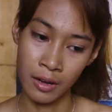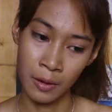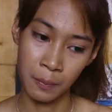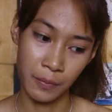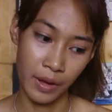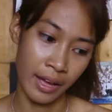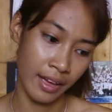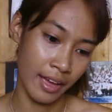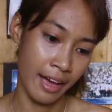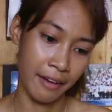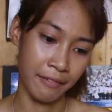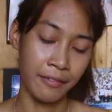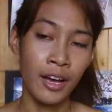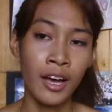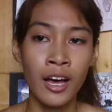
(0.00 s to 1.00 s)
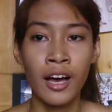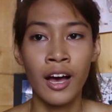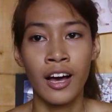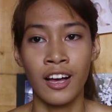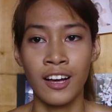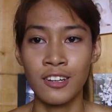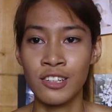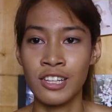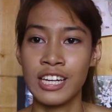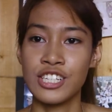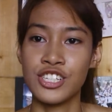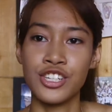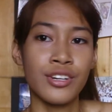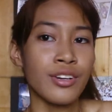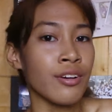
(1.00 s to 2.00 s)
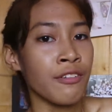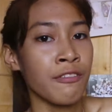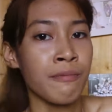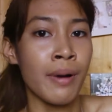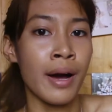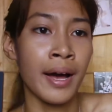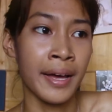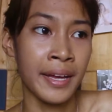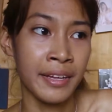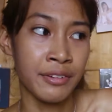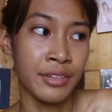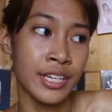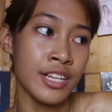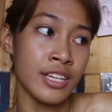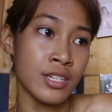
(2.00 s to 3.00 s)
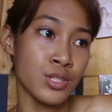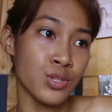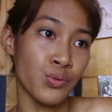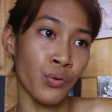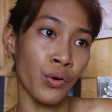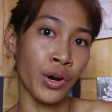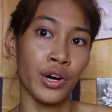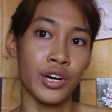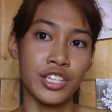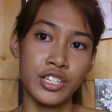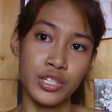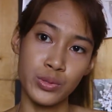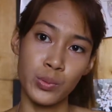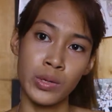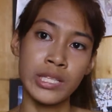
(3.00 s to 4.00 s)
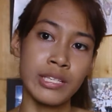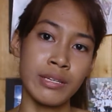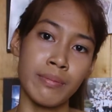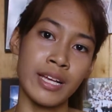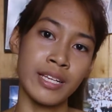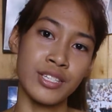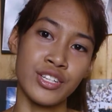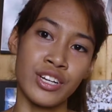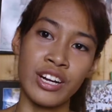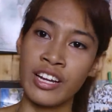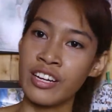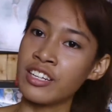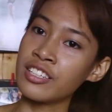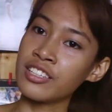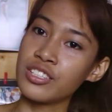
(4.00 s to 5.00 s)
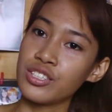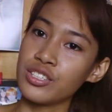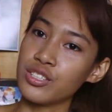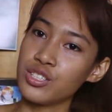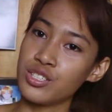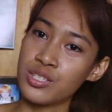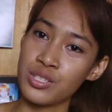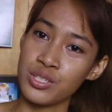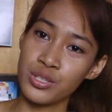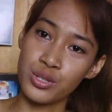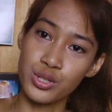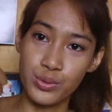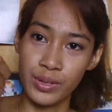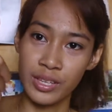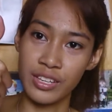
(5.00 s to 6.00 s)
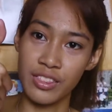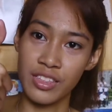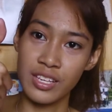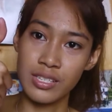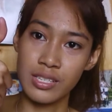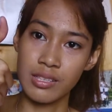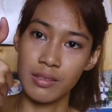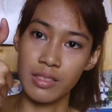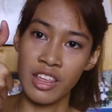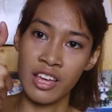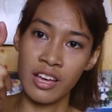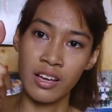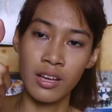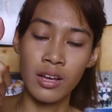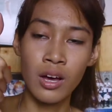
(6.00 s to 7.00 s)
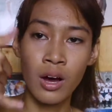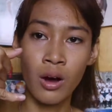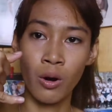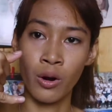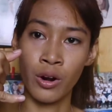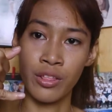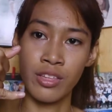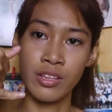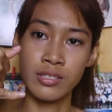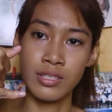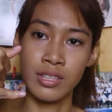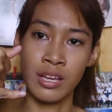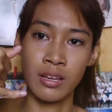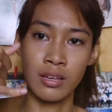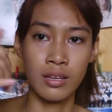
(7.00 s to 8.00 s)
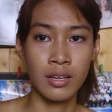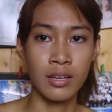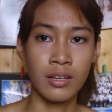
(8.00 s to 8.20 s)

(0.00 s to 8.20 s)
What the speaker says: I have a collection of my readings for just one semester, and it's usually this thick or this thick.